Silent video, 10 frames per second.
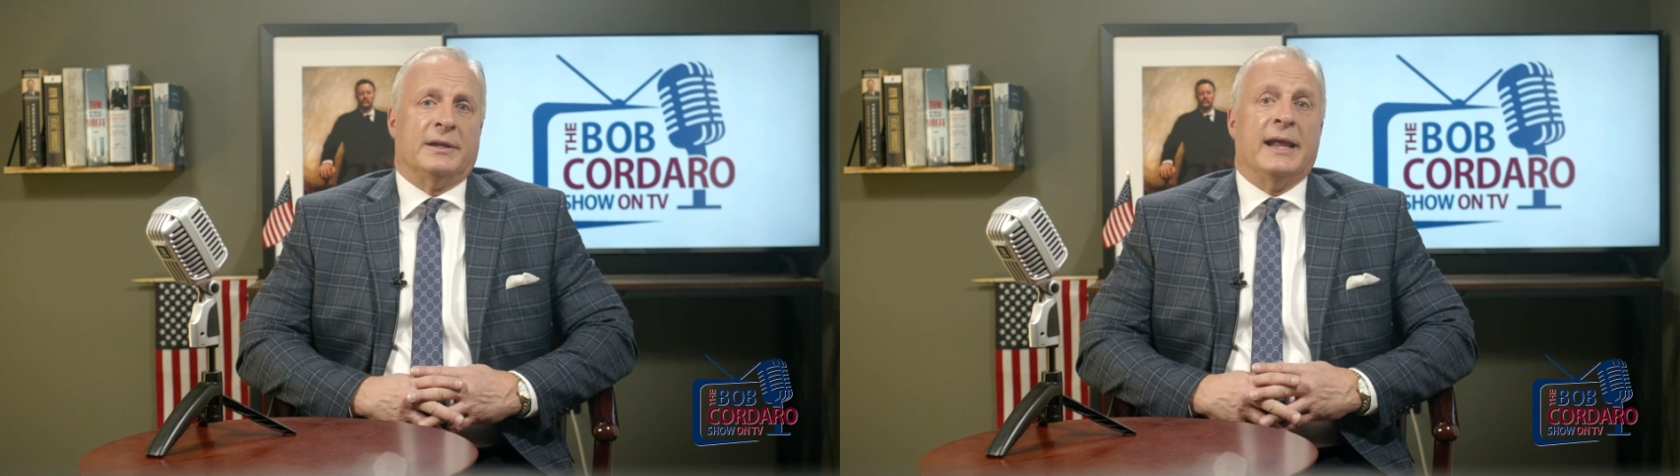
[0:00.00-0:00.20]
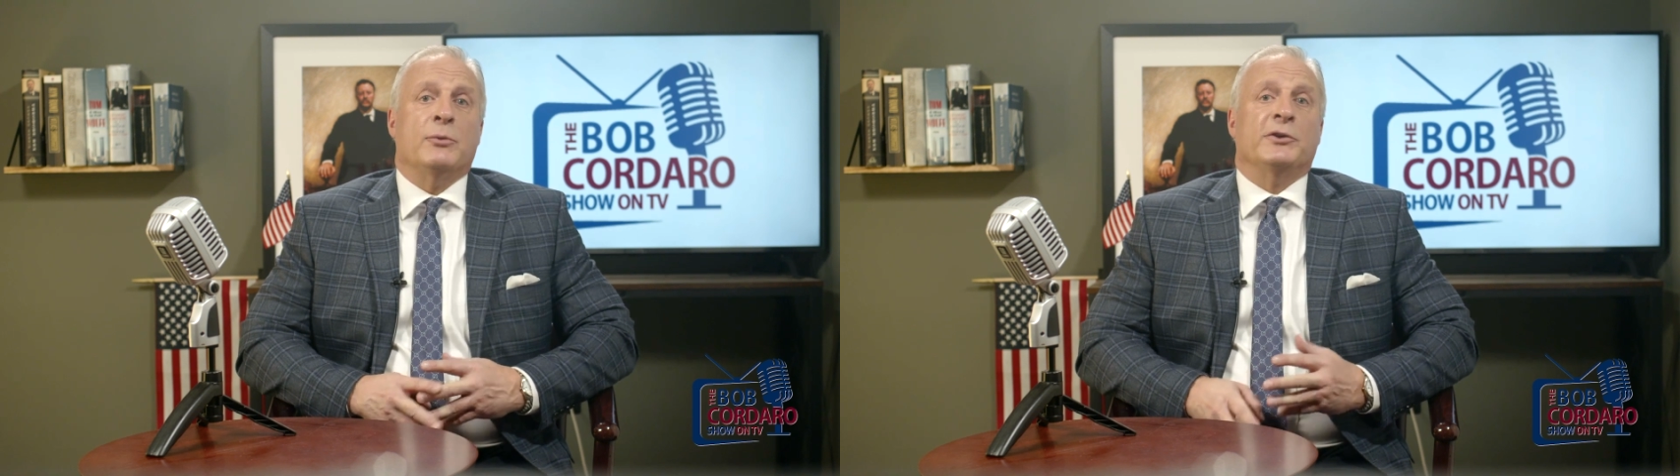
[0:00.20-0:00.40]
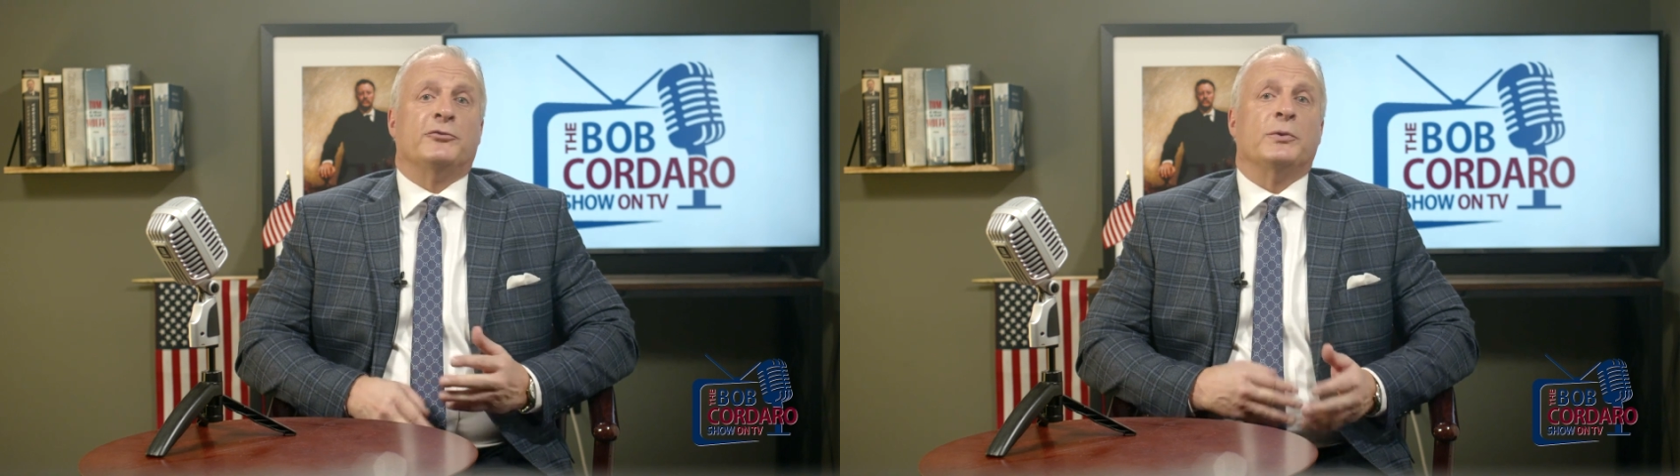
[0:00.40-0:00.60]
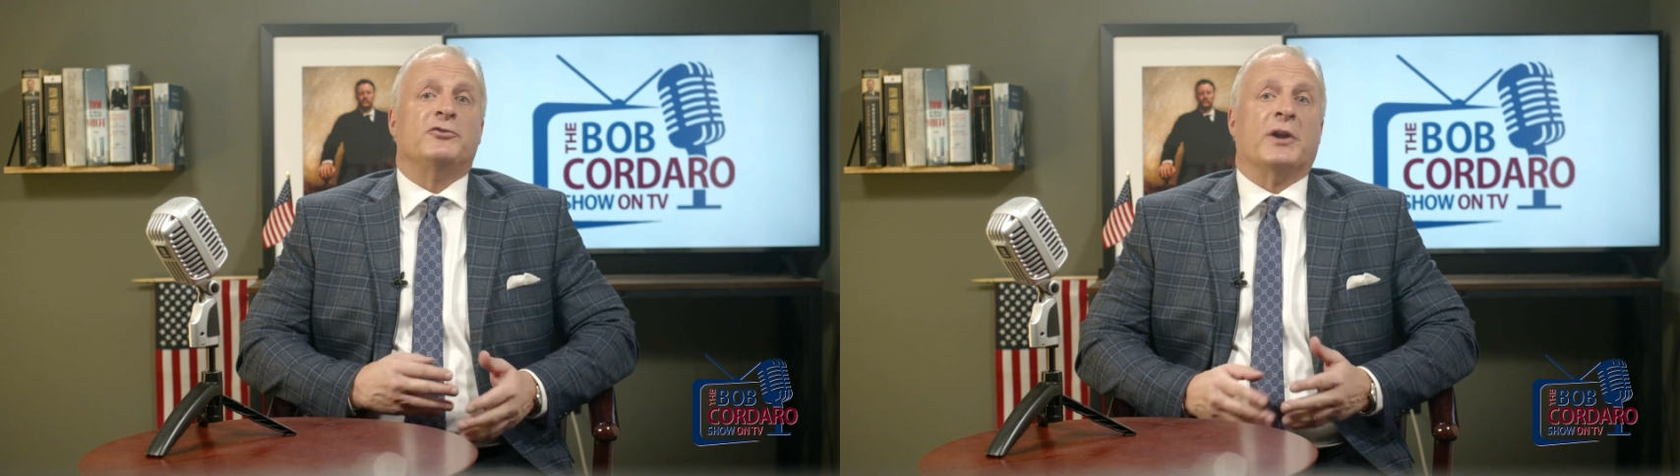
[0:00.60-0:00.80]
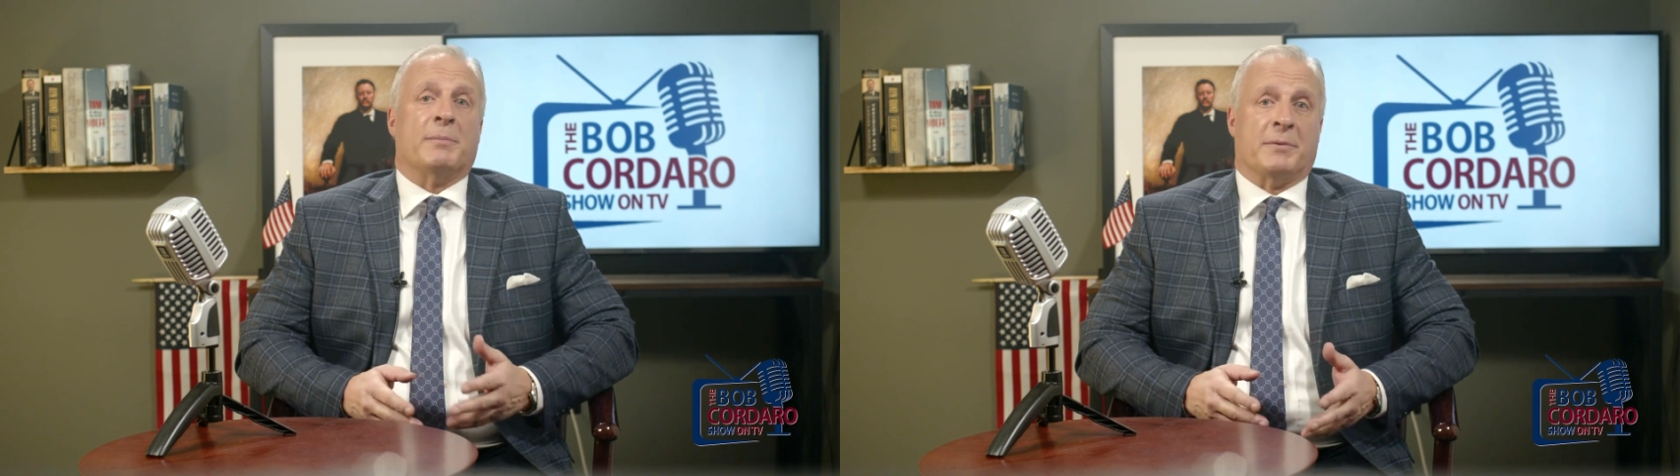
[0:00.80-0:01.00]
Today, we
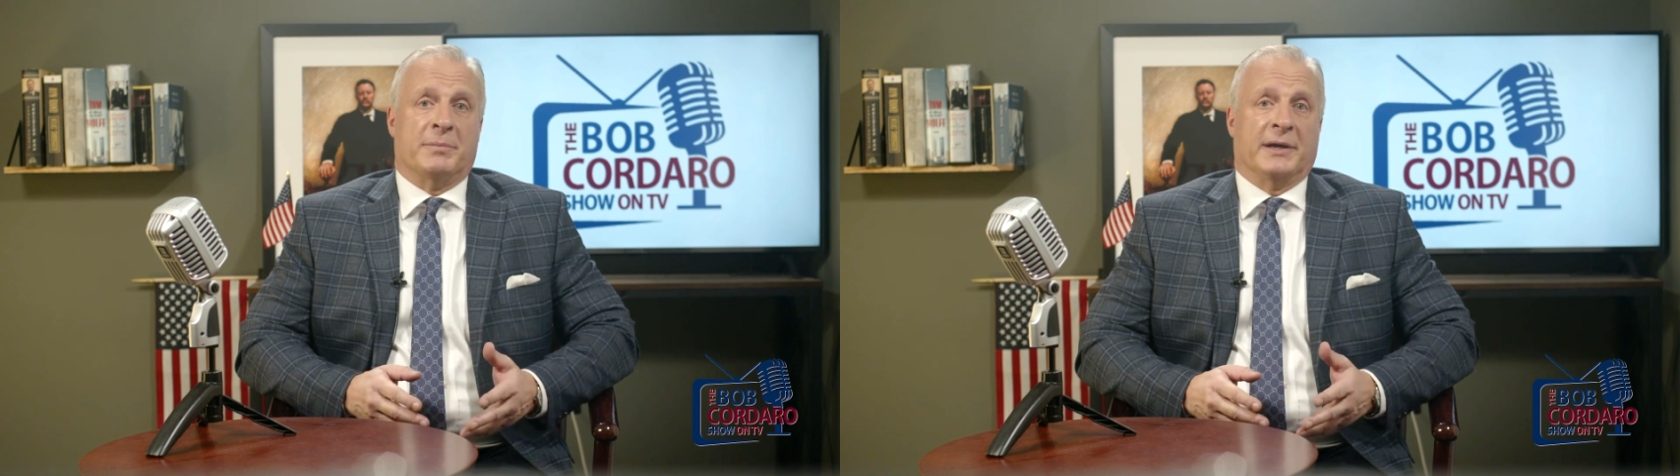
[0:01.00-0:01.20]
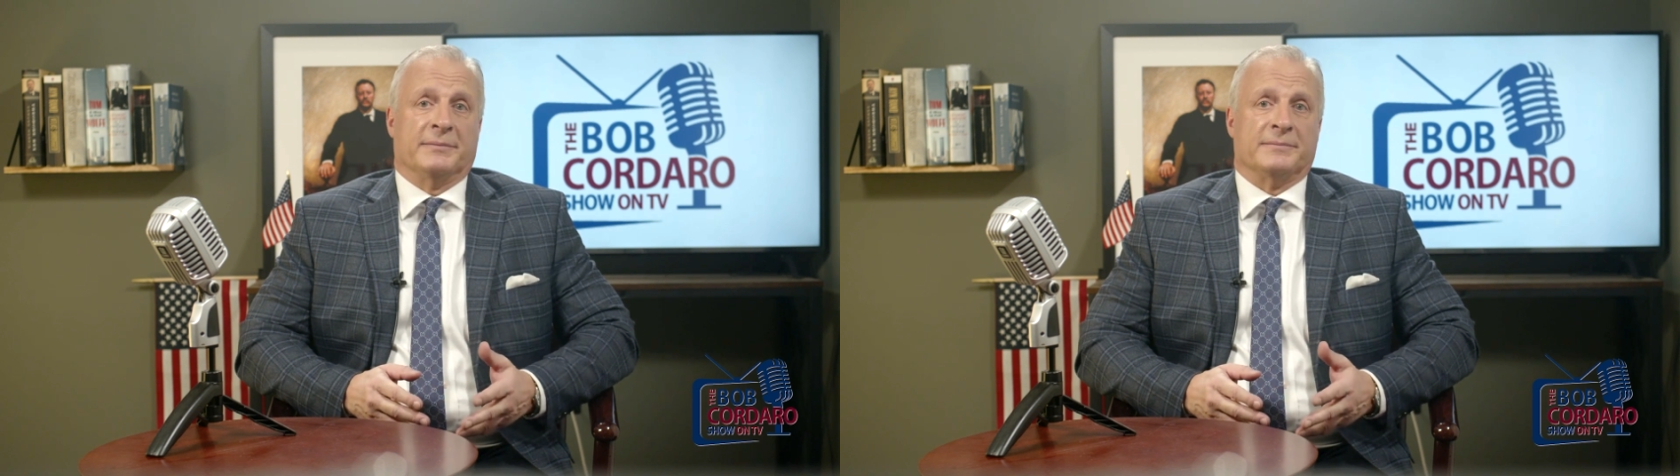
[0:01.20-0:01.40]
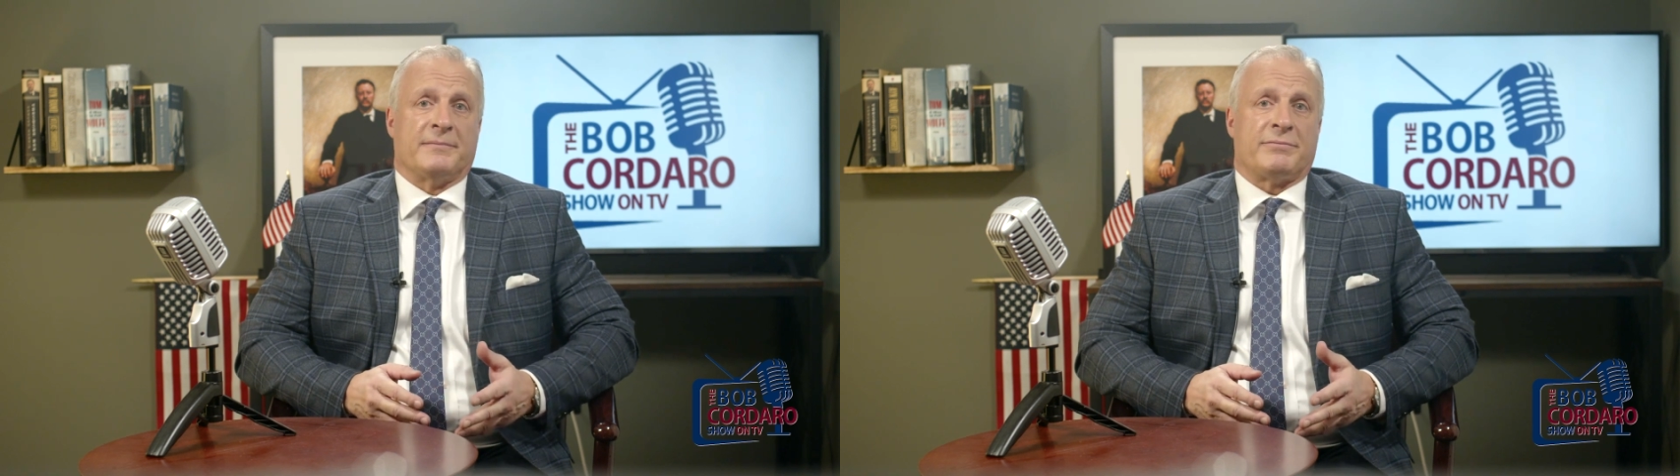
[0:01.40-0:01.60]
switch it up a bit.